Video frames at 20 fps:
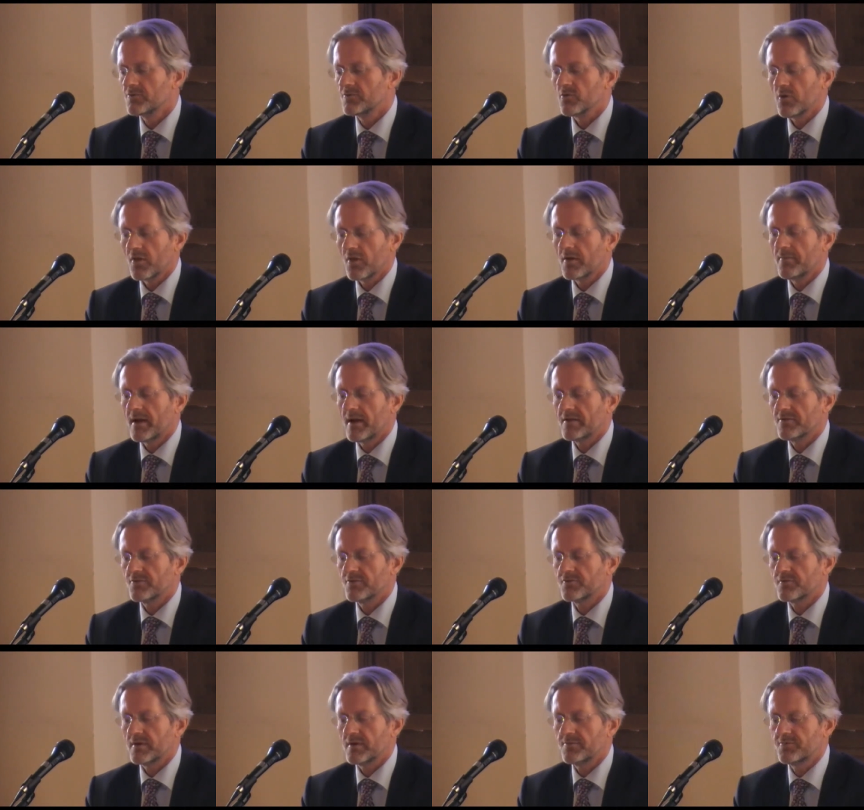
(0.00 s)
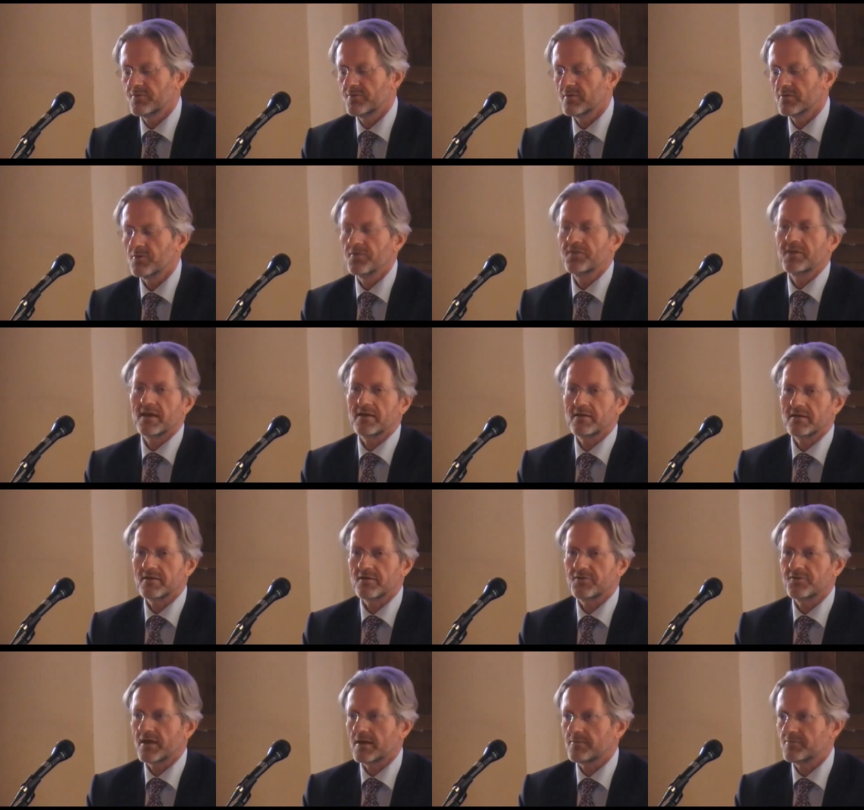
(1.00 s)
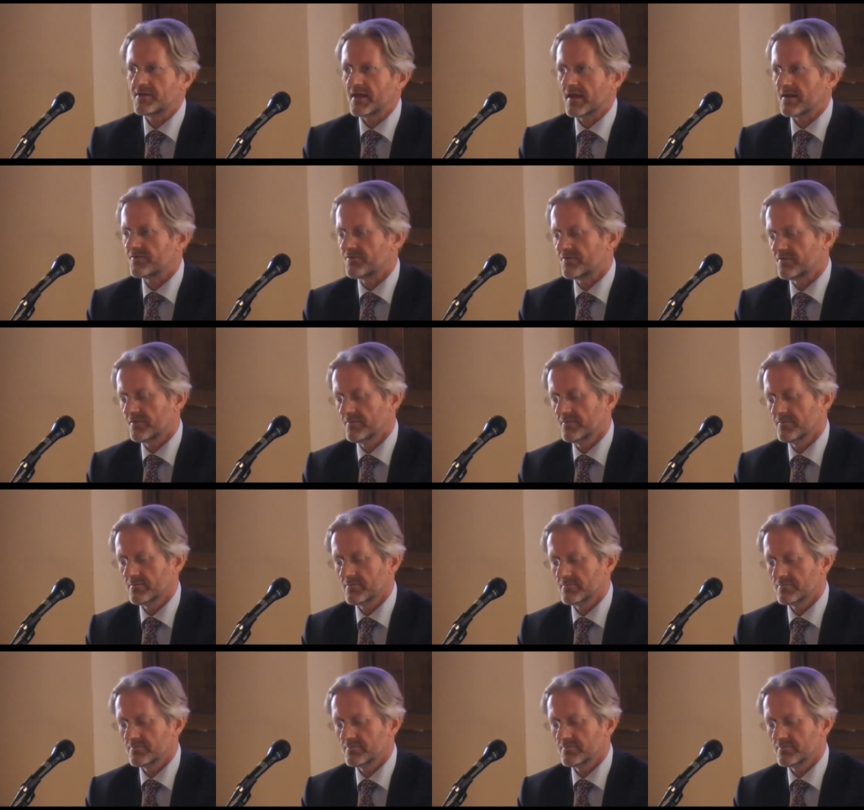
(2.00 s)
to other manuscripts containing the same text.